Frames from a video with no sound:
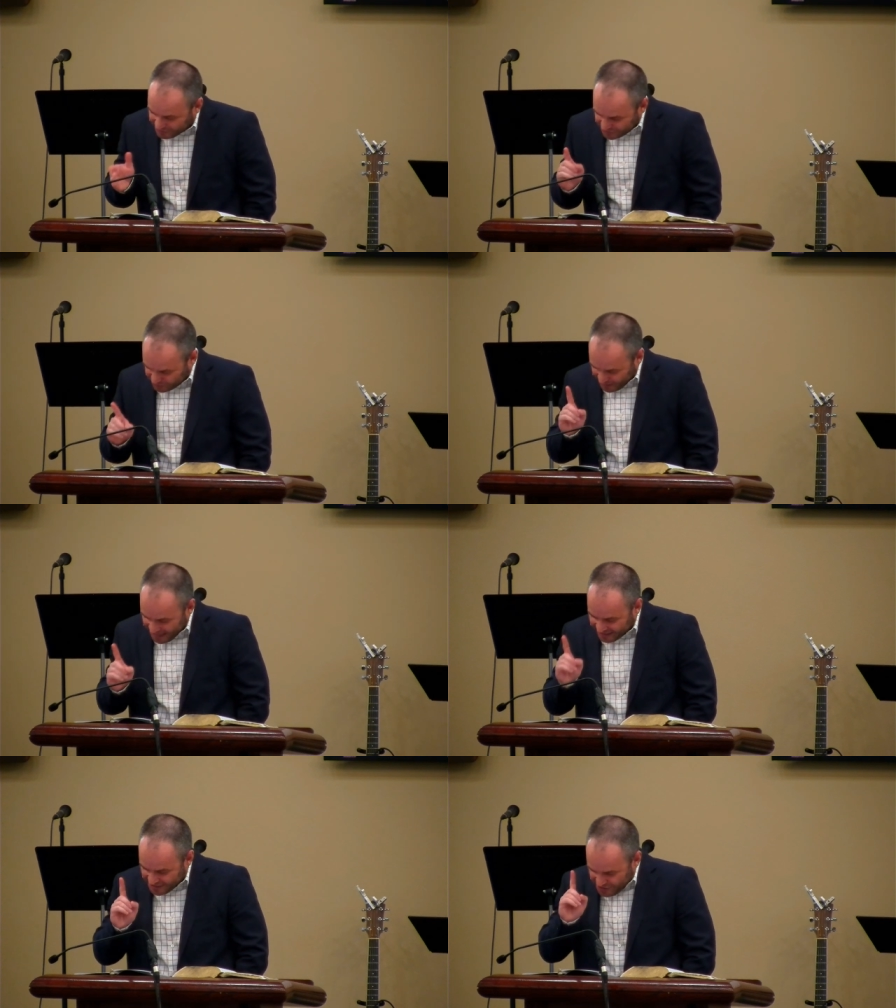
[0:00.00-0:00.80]
a good
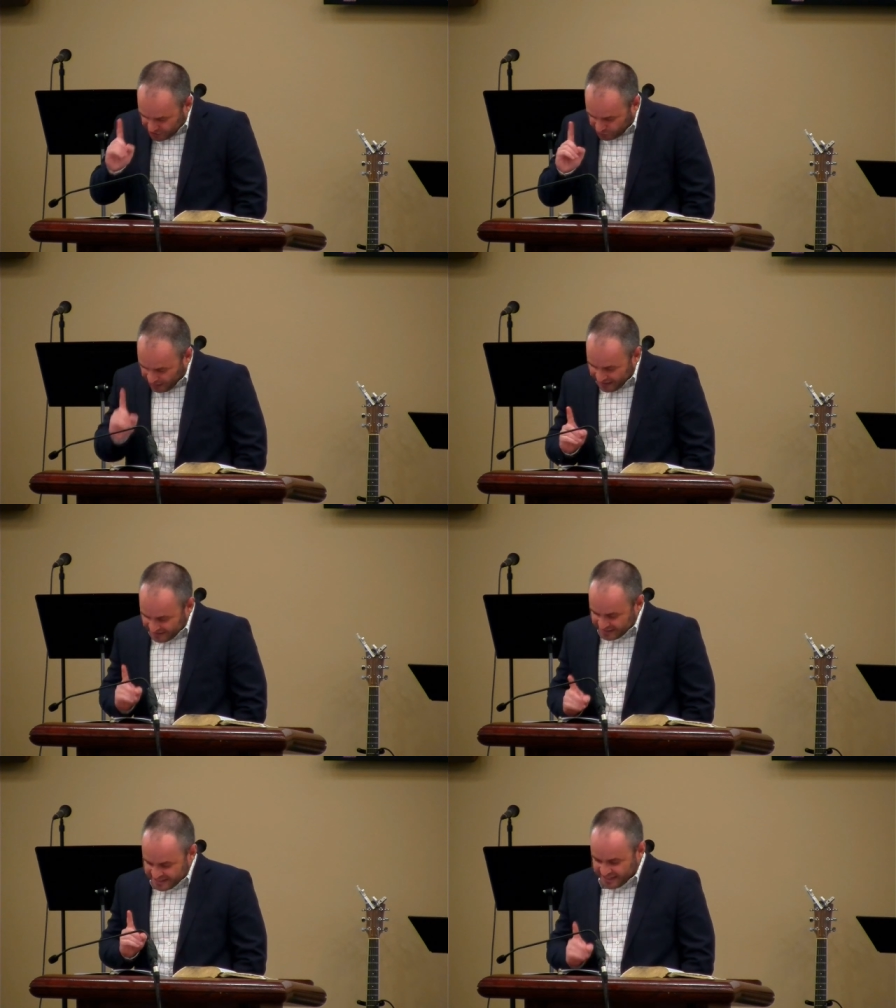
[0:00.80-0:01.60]
track, try
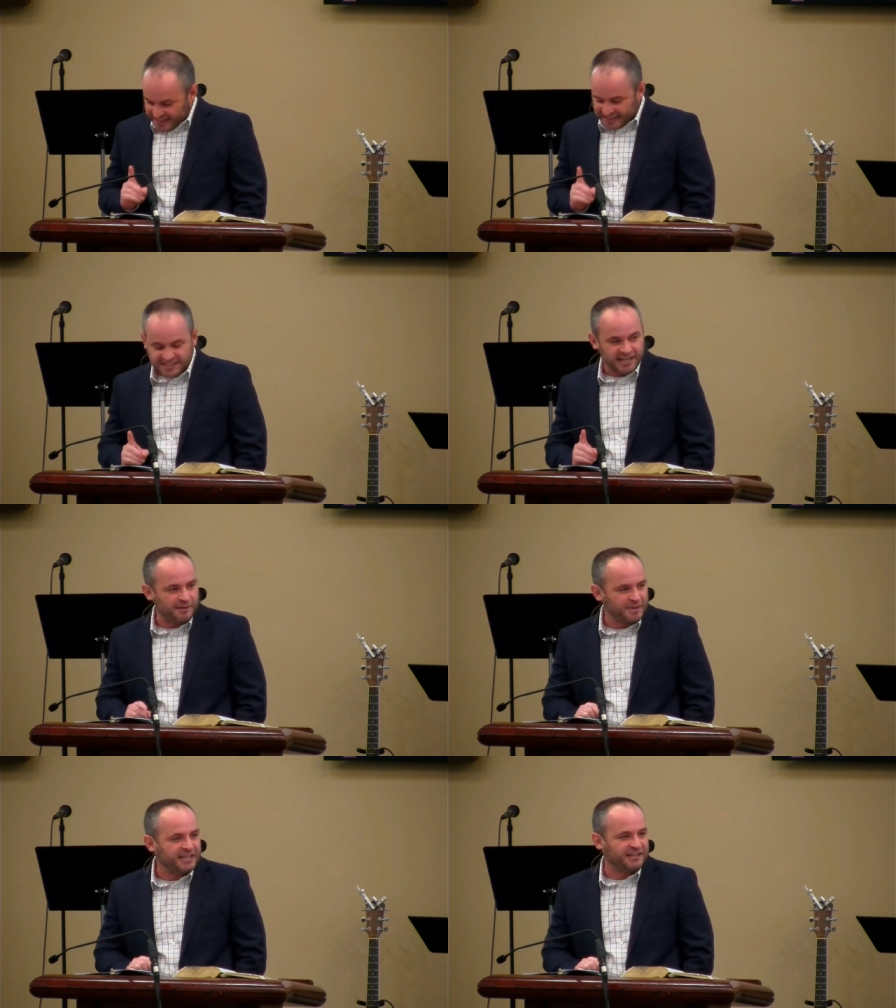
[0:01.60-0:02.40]
this the next
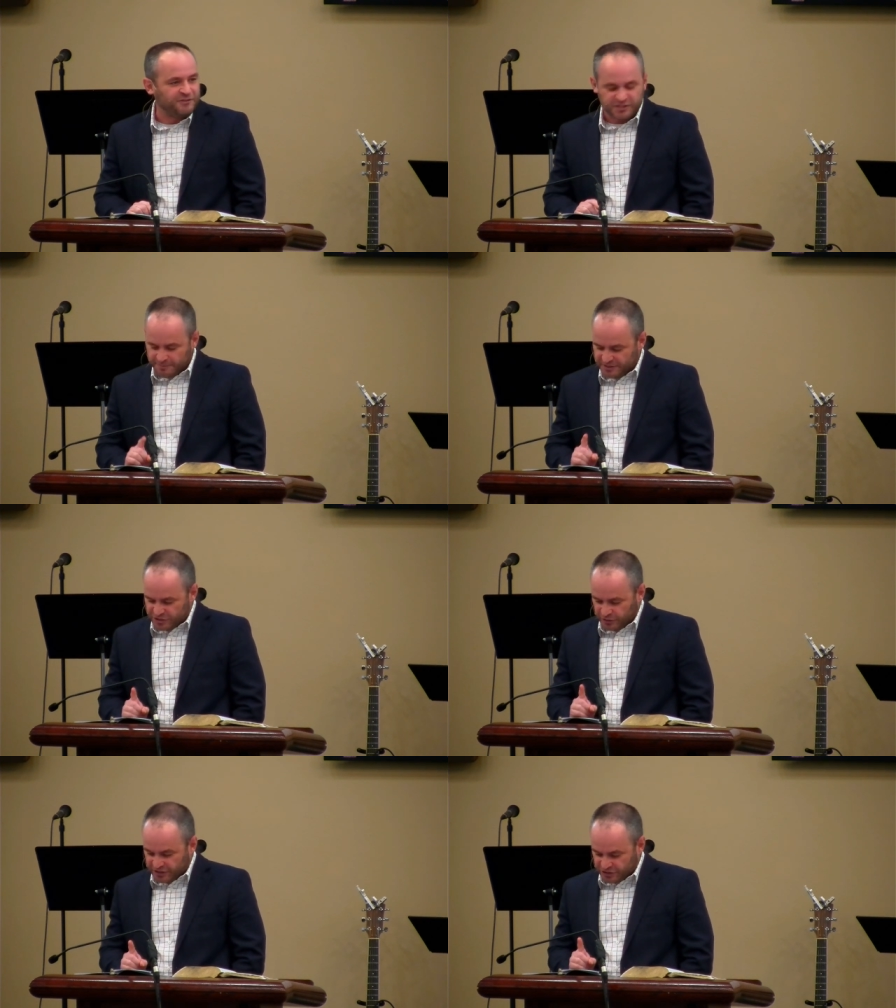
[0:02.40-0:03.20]
time they give you some
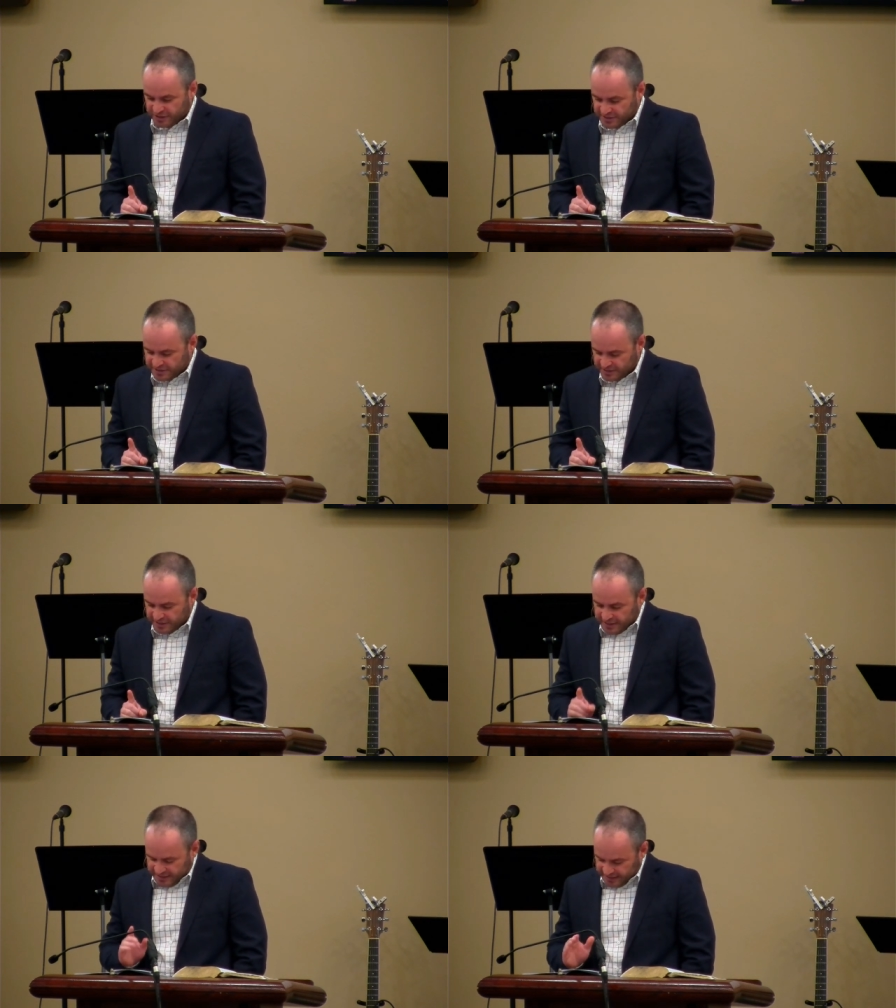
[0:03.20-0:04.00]
instructions.
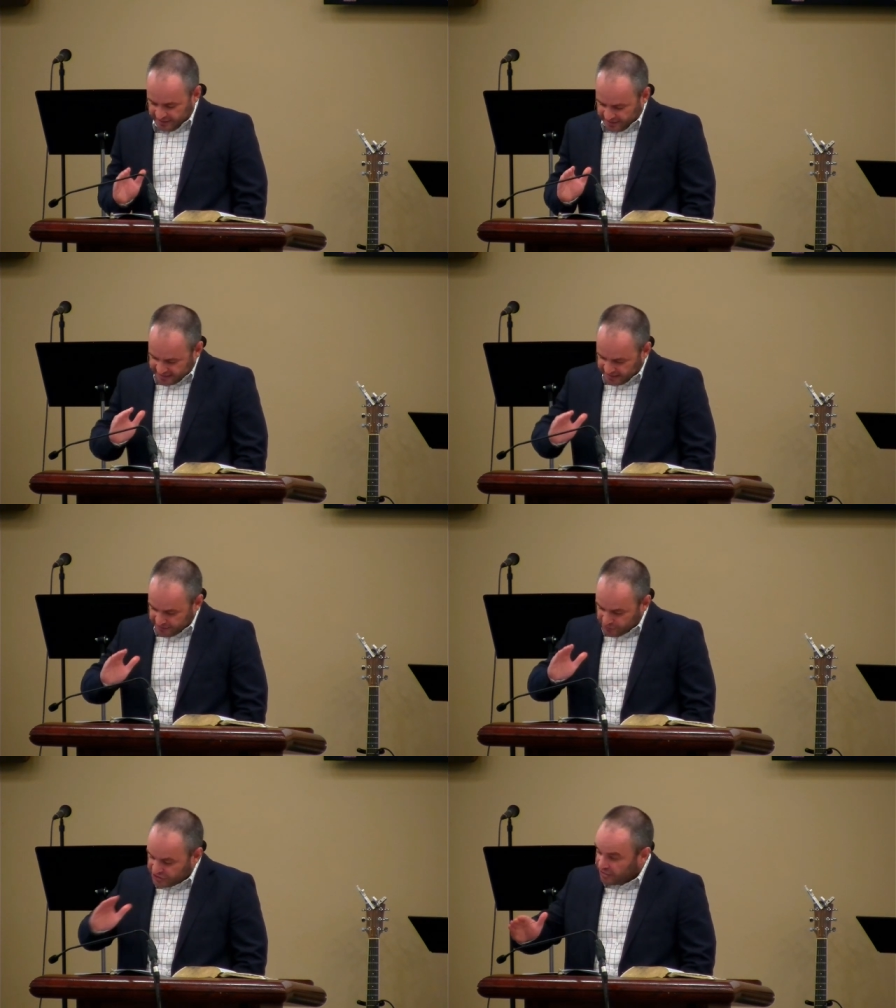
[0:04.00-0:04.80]
They, they say
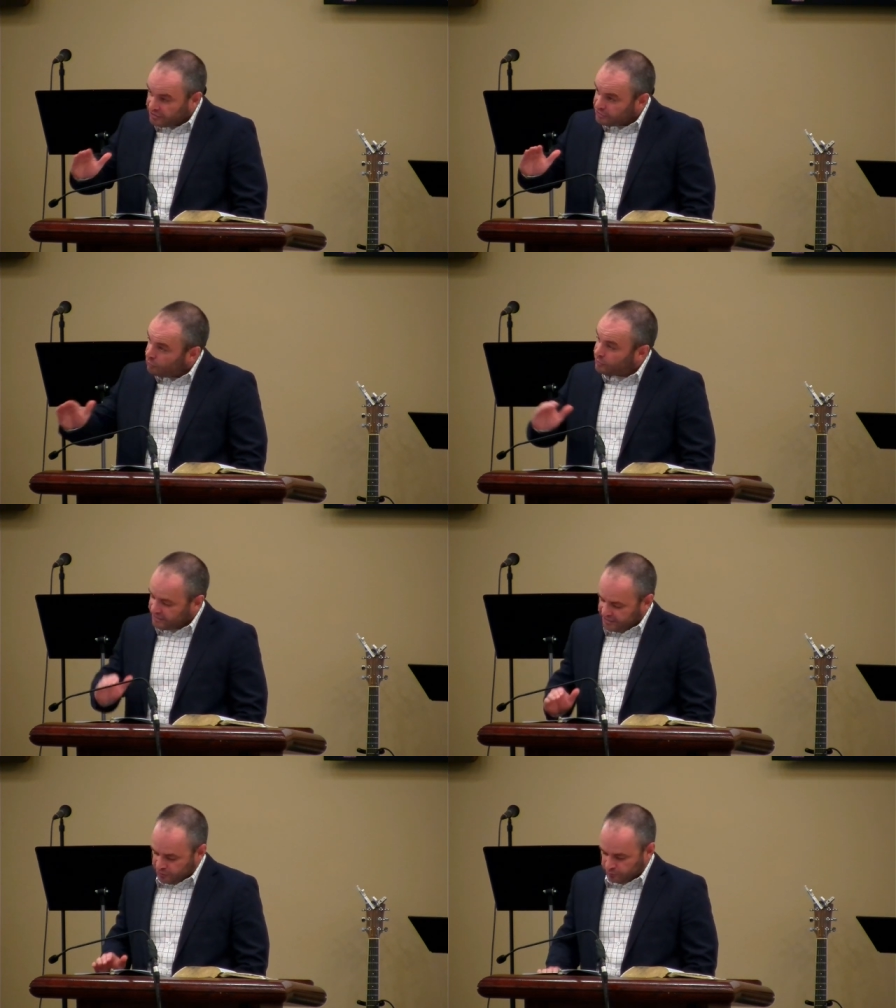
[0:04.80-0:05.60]
to you, son, go
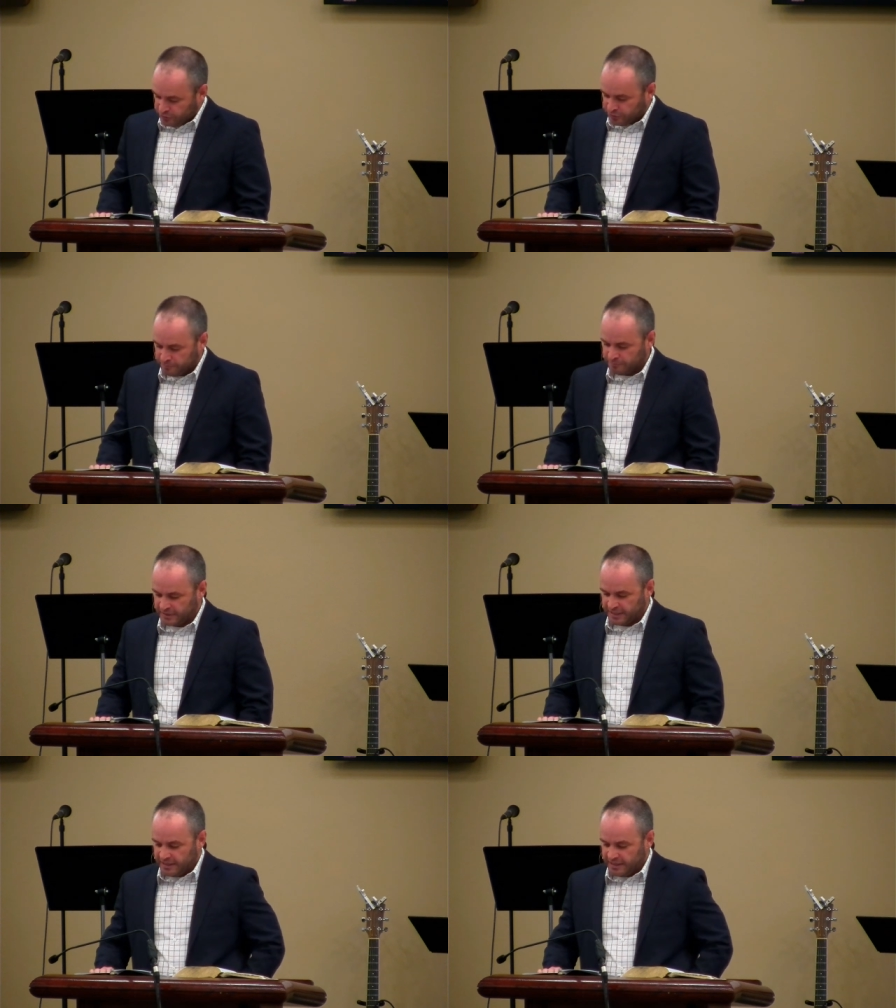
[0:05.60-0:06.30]
clean your room.